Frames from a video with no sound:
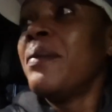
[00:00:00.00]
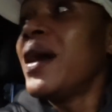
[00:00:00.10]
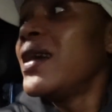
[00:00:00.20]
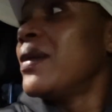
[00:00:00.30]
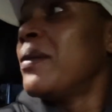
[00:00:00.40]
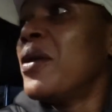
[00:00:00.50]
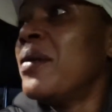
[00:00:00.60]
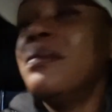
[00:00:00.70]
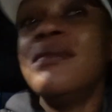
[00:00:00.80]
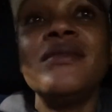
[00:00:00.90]
mind about
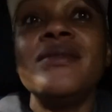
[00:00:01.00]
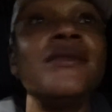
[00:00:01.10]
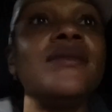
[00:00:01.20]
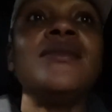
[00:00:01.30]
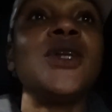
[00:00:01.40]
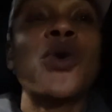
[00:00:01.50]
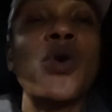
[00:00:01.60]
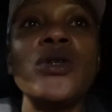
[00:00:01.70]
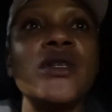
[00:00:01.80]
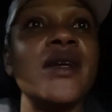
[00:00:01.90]
the
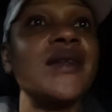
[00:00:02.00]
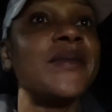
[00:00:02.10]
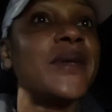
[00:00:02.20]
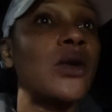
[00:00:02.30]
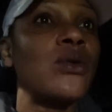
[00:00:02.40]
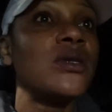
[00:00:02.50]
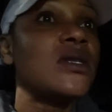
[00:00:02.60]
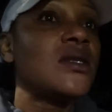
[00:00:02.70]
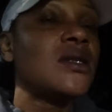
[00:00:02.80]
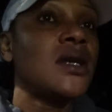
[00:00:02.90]
coldness
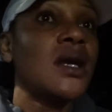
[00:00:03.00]
because